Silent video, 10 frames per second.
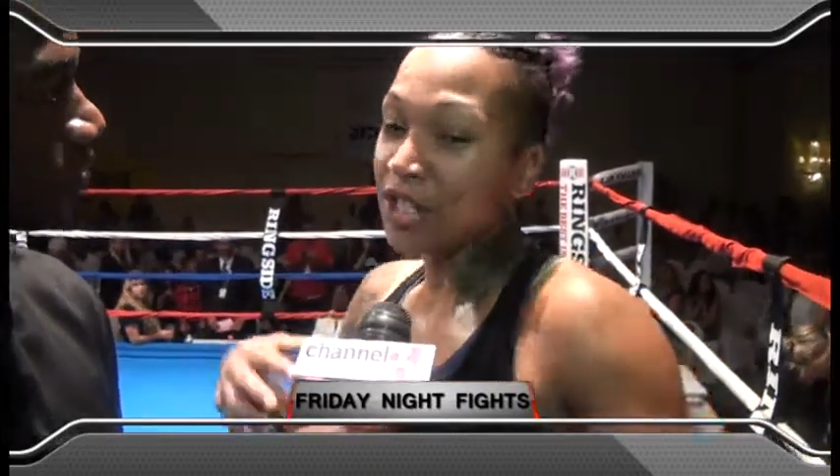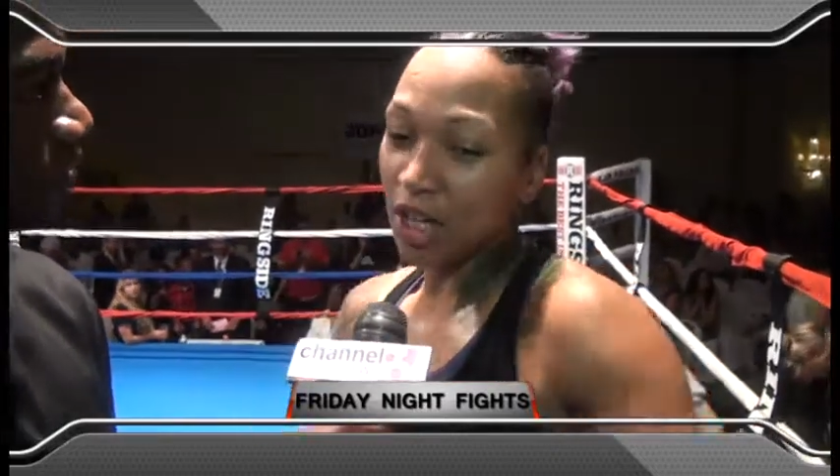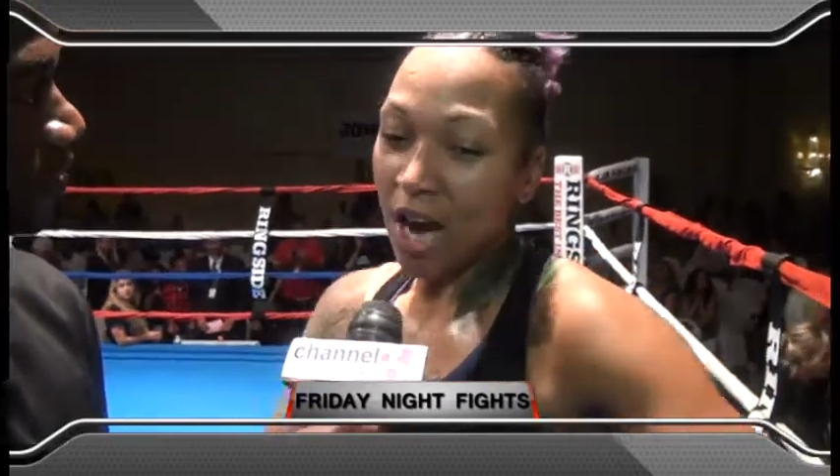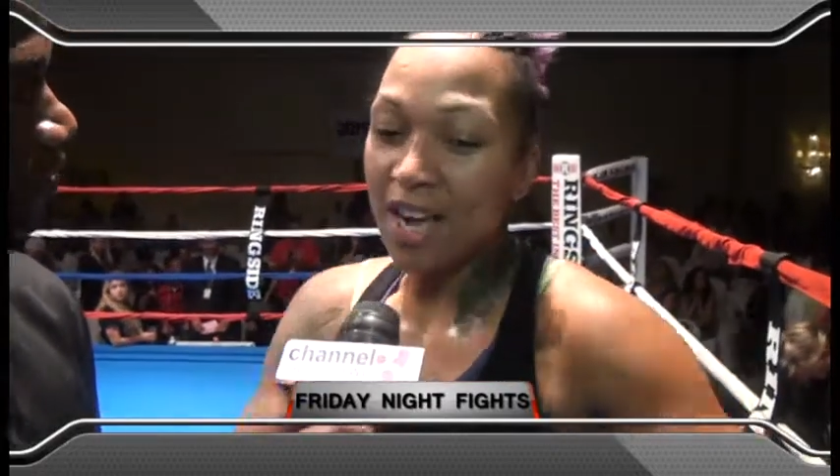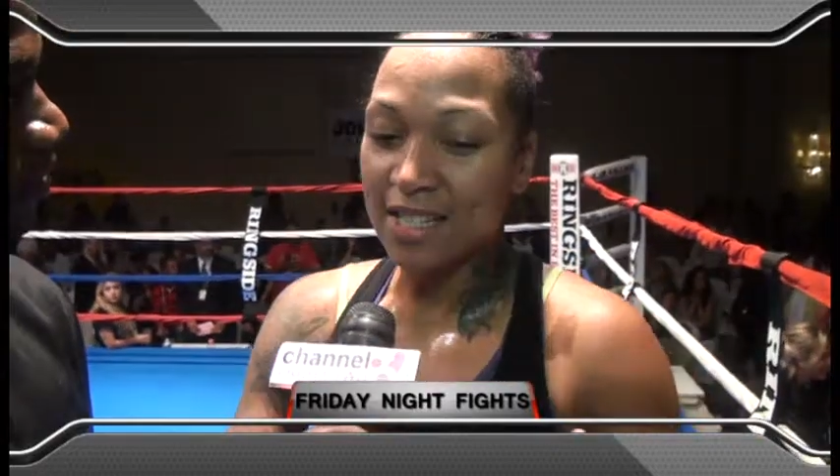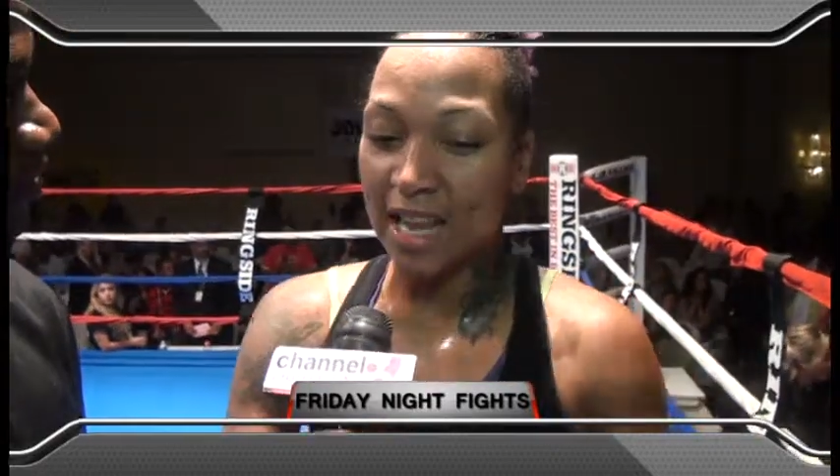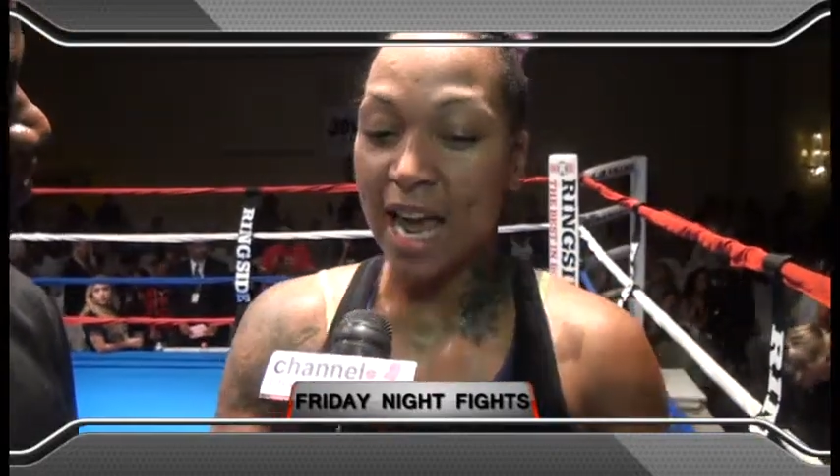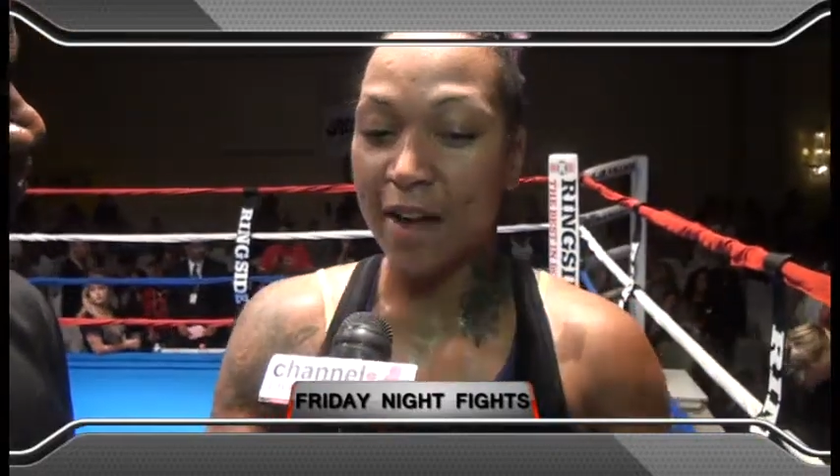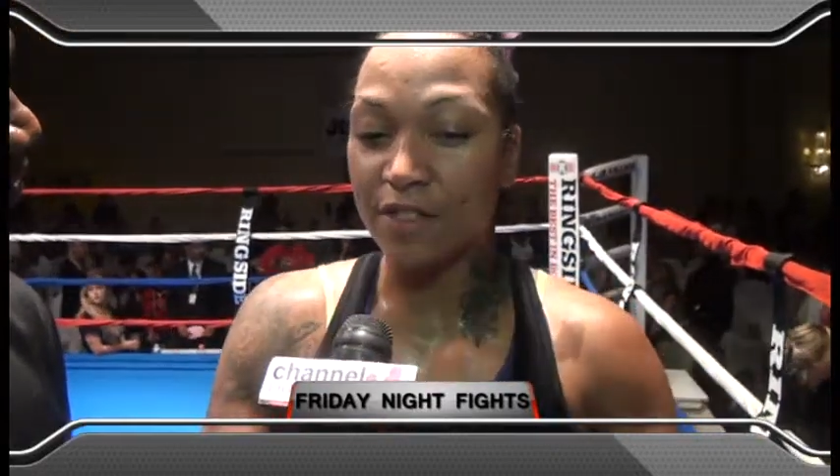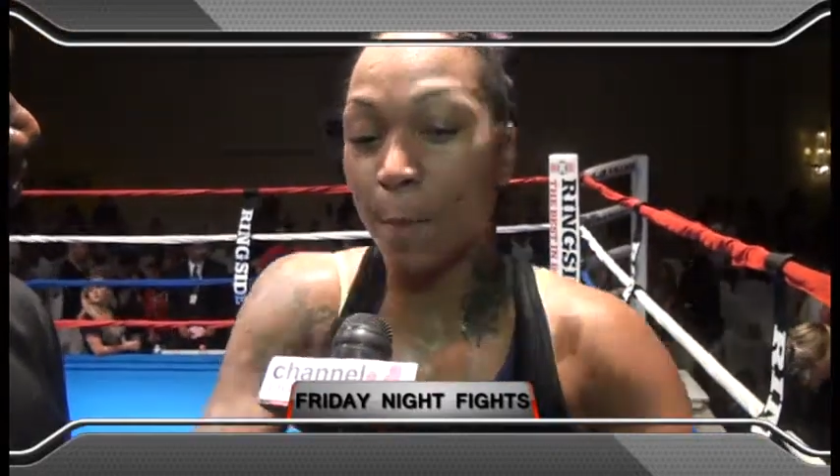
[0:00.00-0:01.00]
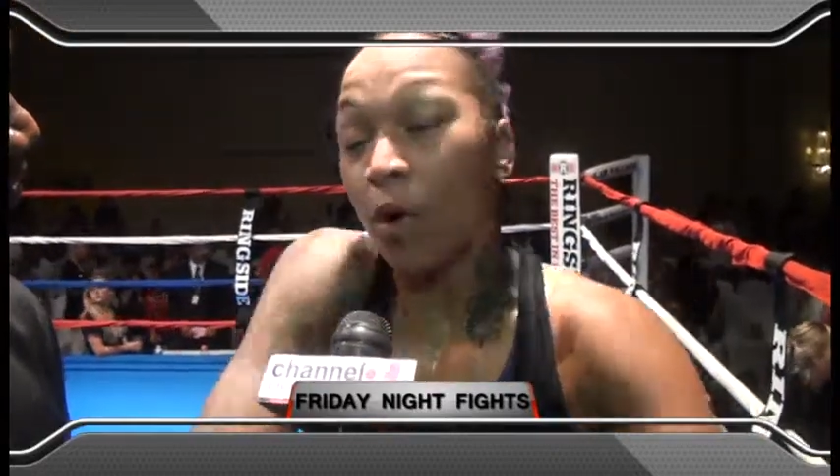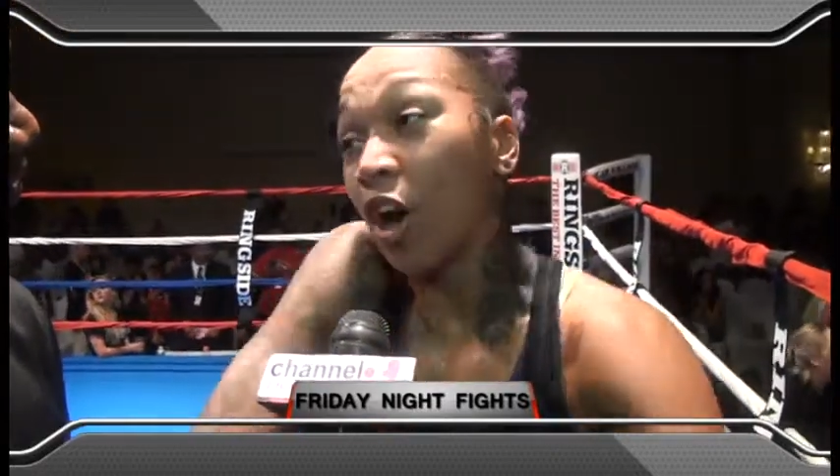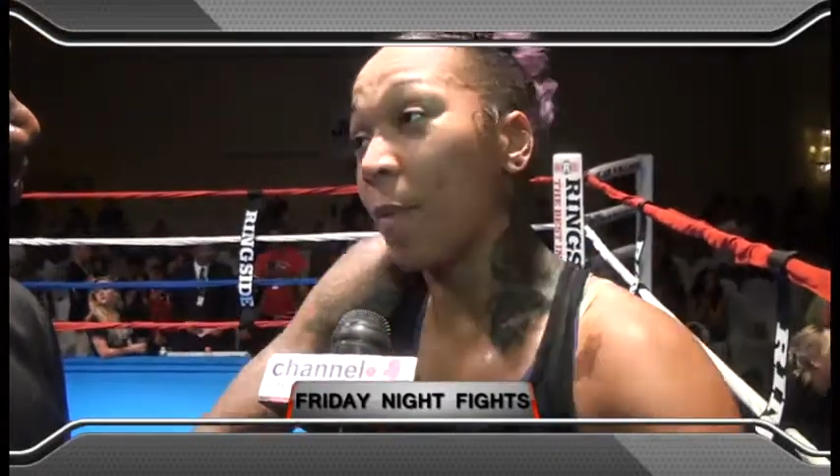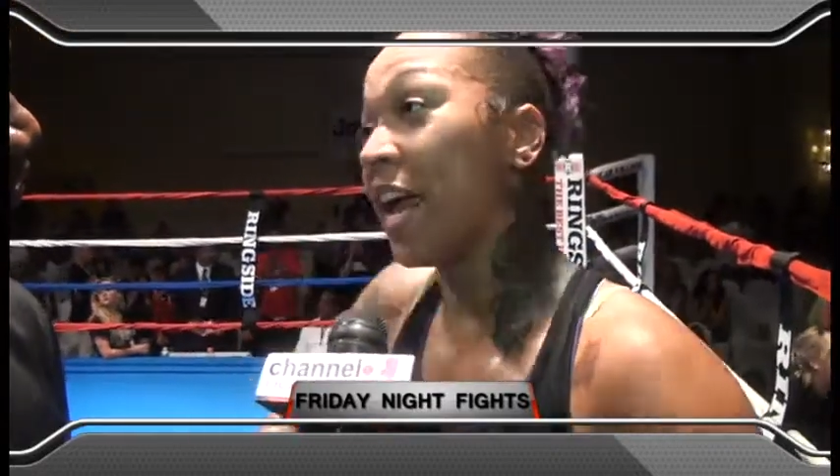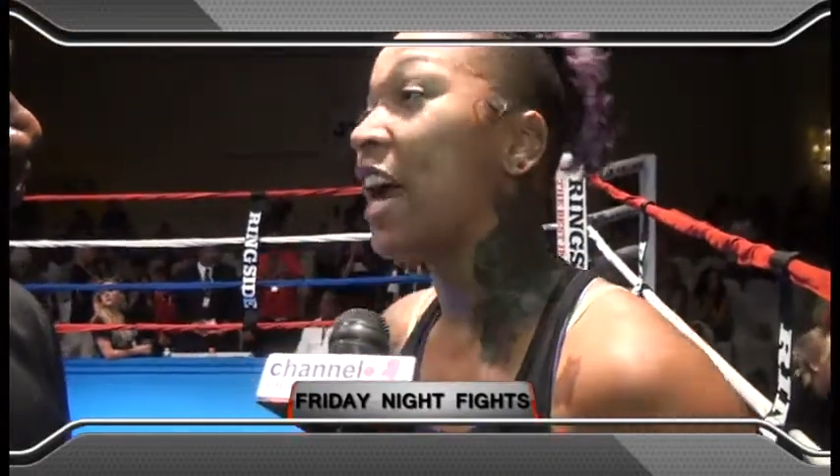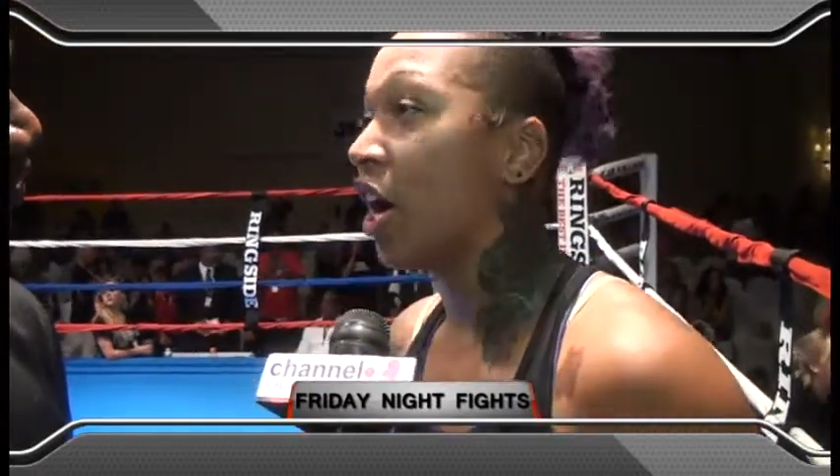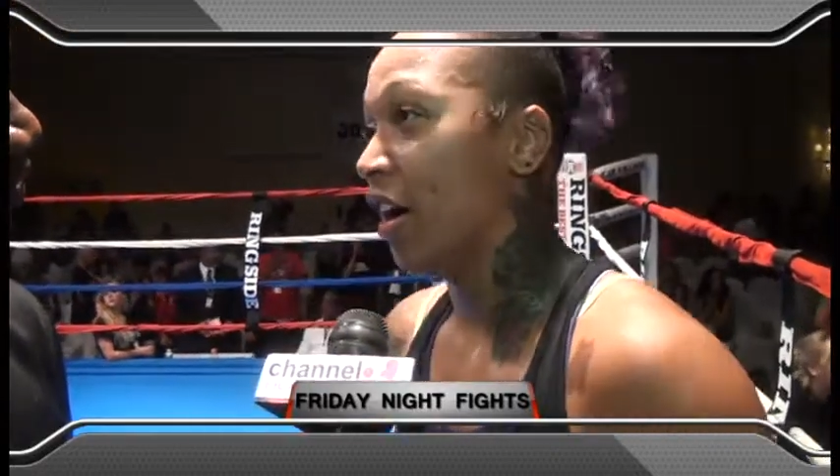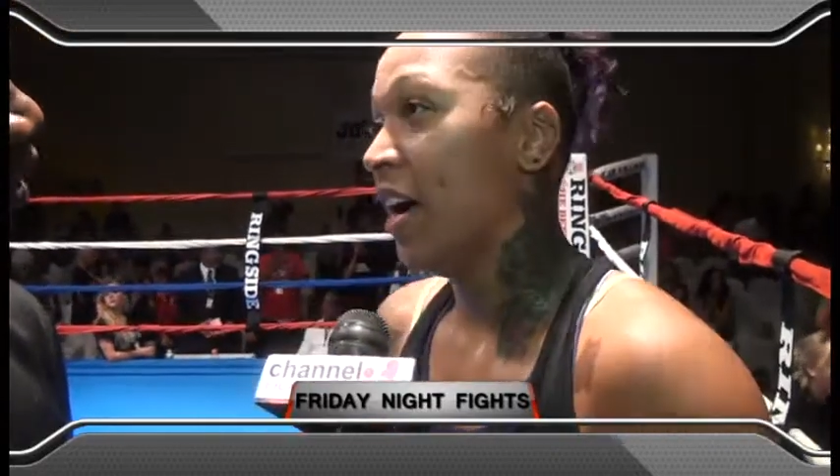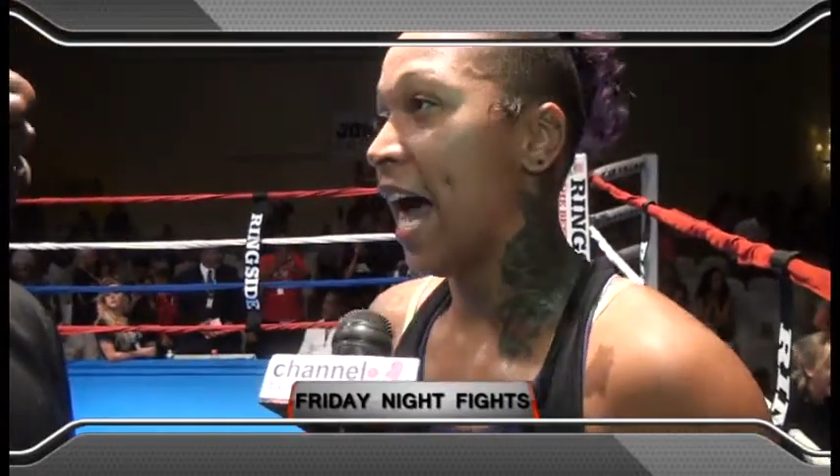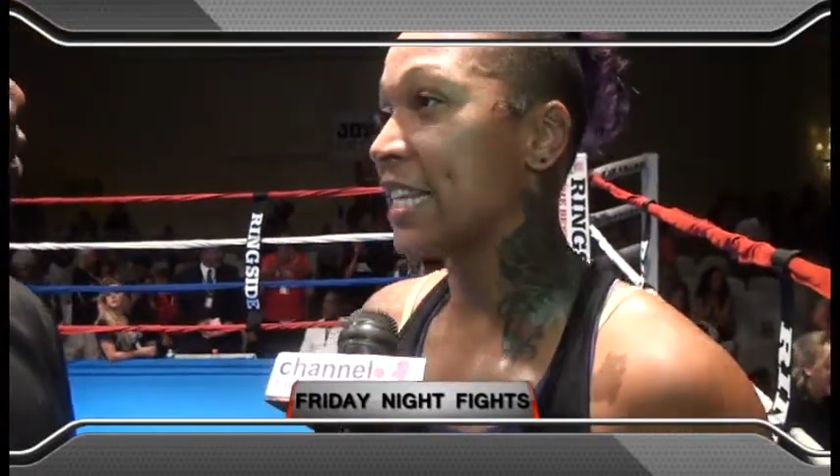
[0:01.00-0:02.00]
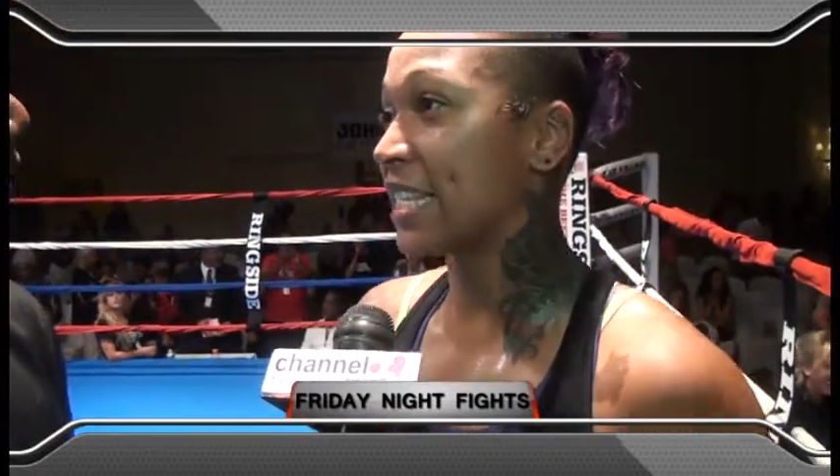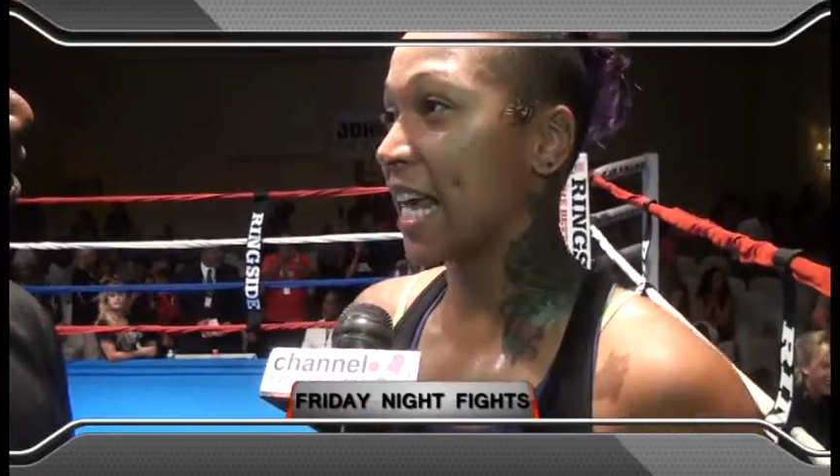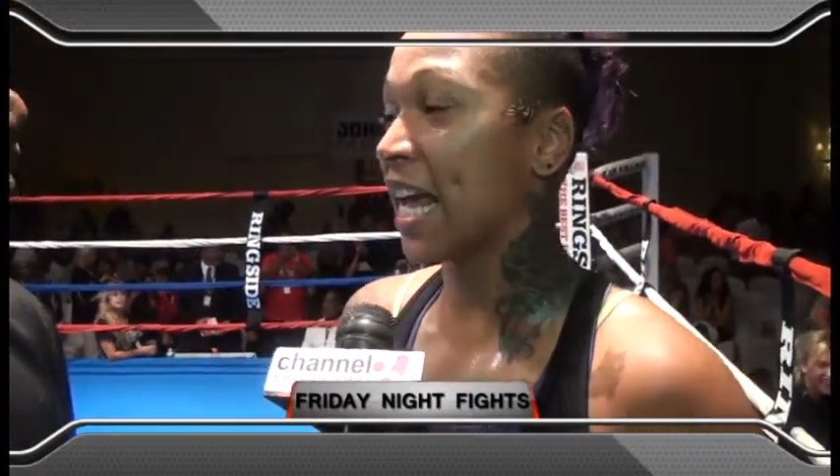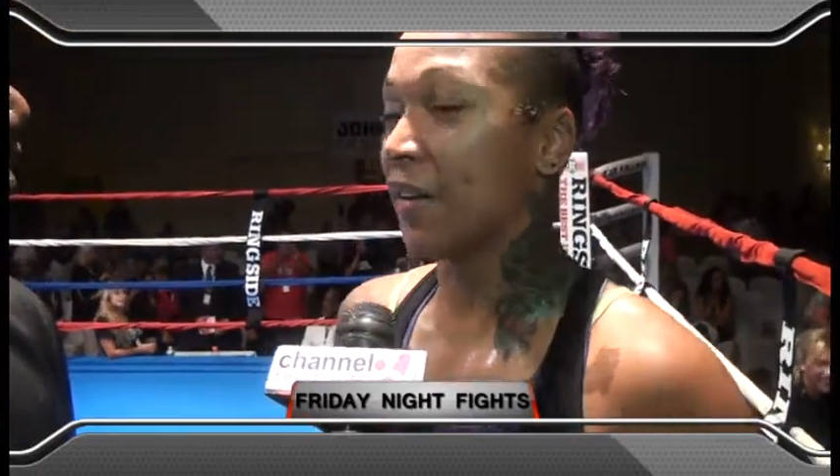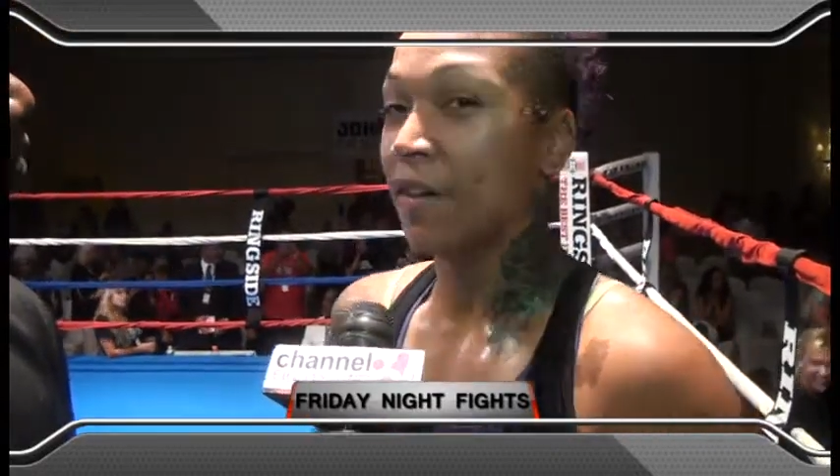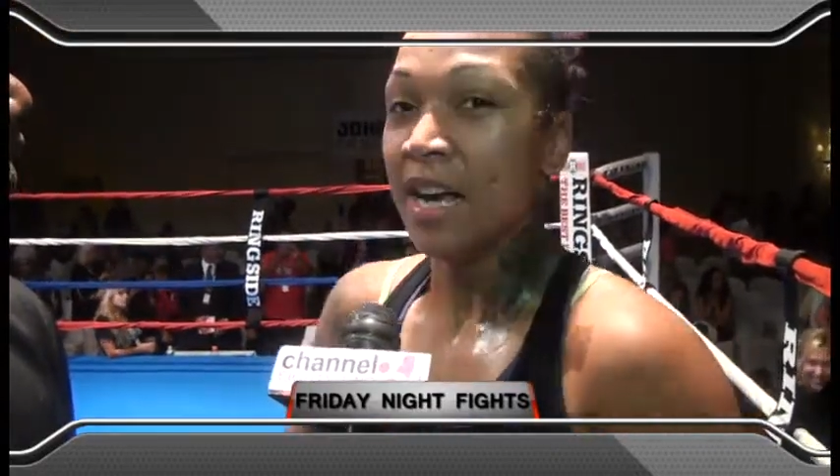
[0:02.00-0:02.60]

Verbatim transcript: took our slaves and brought them here as slaves.